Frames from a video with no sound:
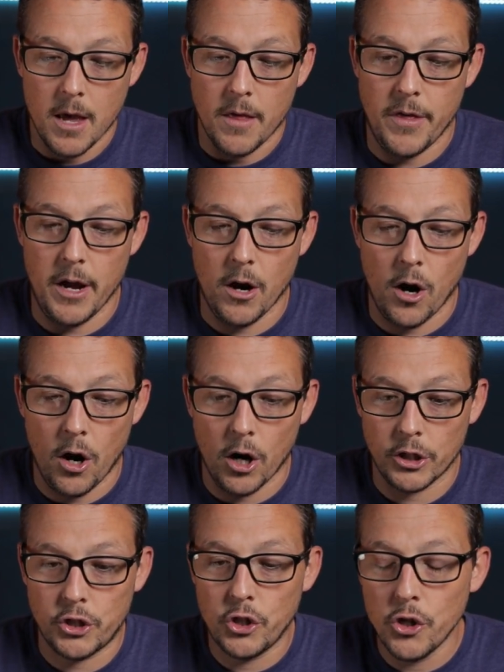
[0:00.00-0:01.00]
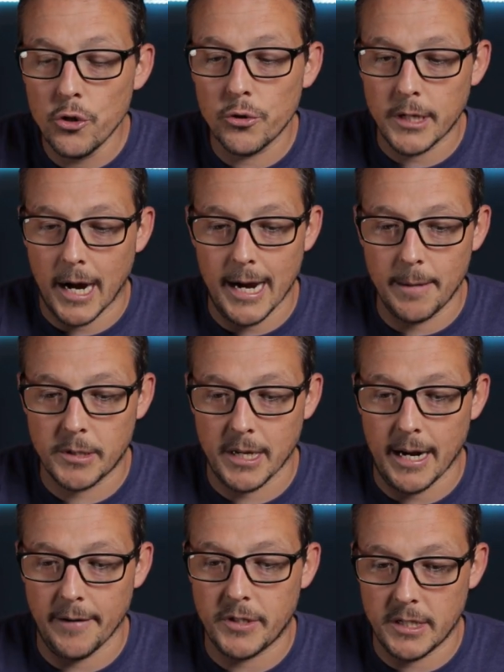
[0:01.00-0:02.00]
There are two types
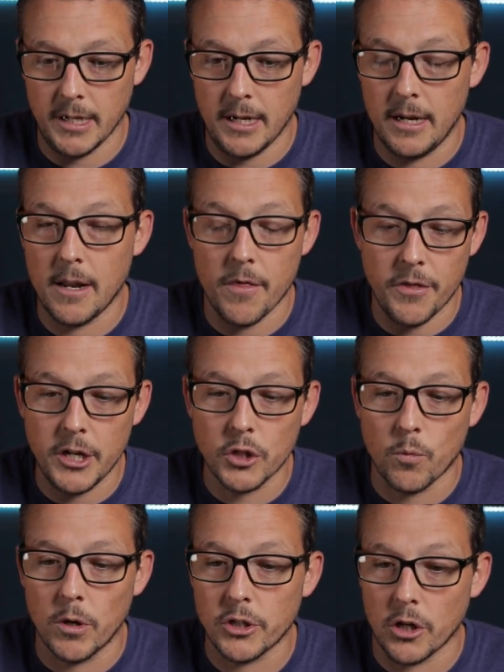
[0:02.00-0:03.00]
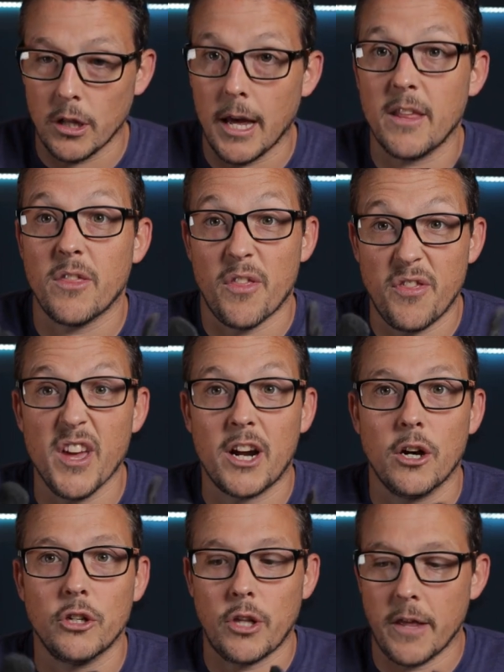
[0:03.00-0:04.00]
that I've seen. These ones are like the
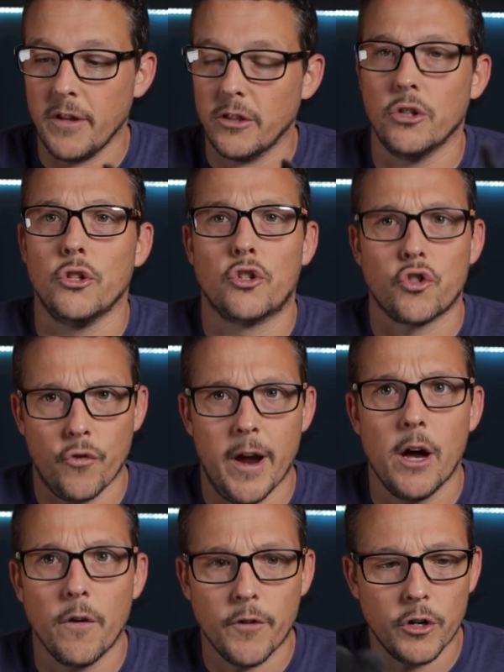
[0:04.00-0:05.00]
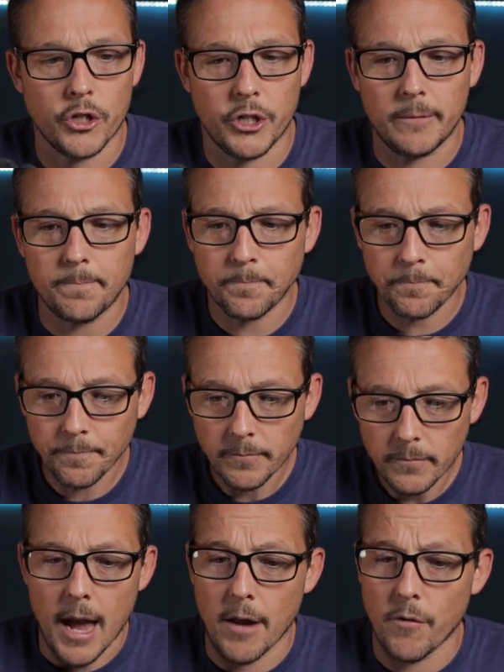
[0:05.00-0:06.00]
thicker, I think they're the trail version.
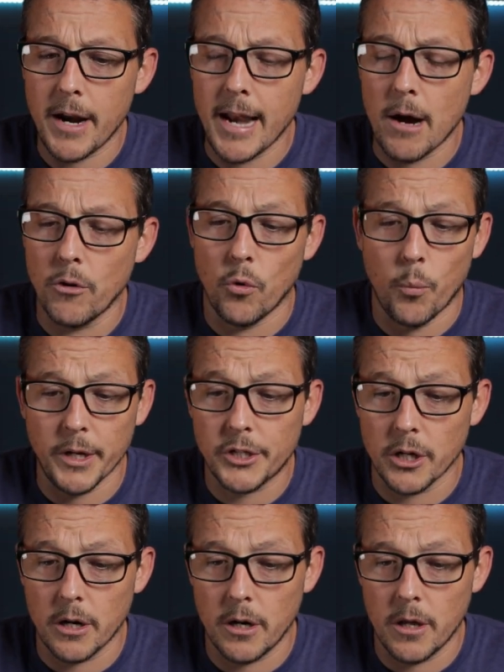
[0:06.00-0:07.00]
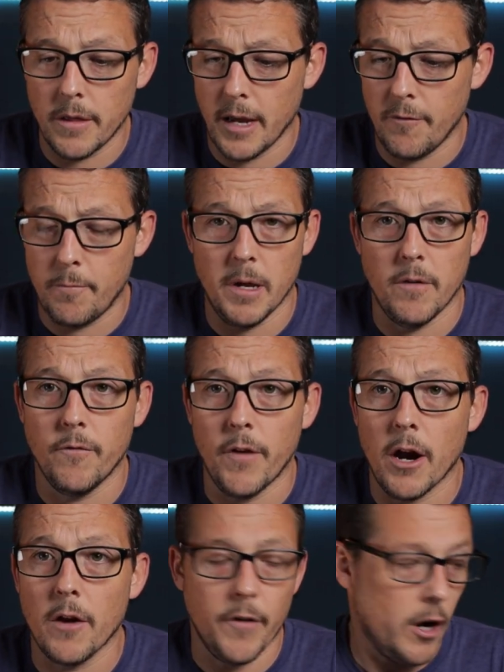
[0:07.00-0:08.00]
And right now in the winter, they've been
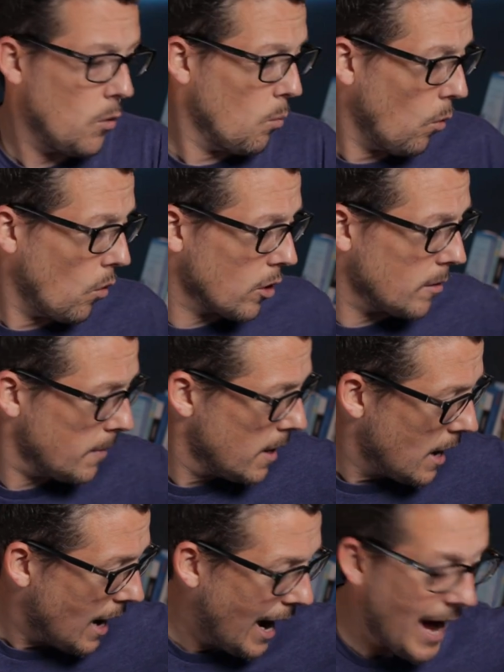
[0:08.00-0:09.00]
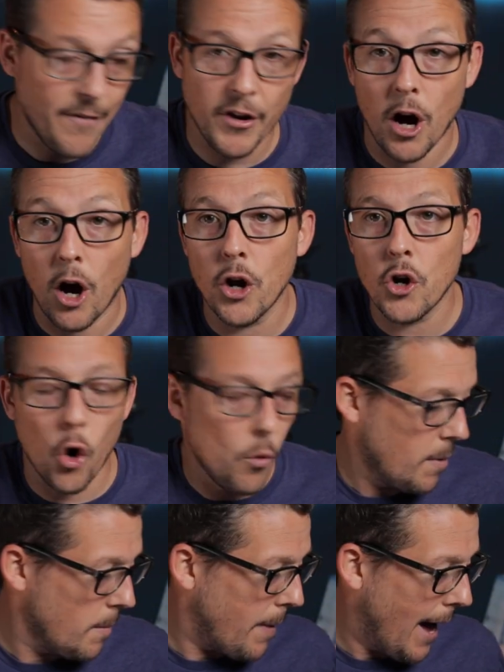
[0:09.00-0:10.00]
very, very warm. I have an
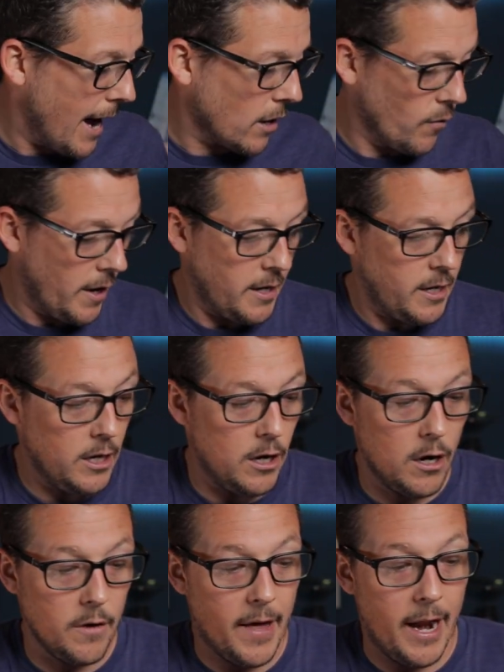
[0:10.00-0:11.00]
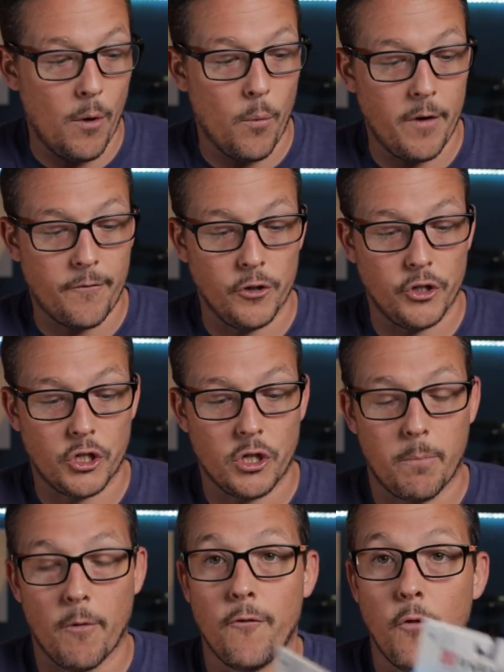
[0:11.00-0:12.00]
unopened pack right here that I went for just
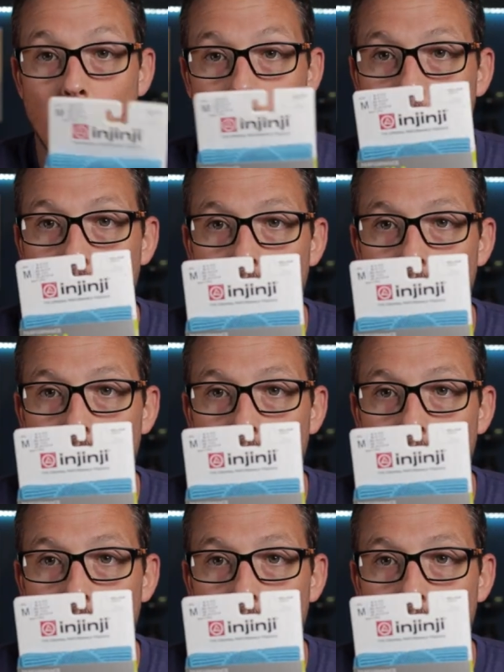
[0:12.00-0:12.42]
the performance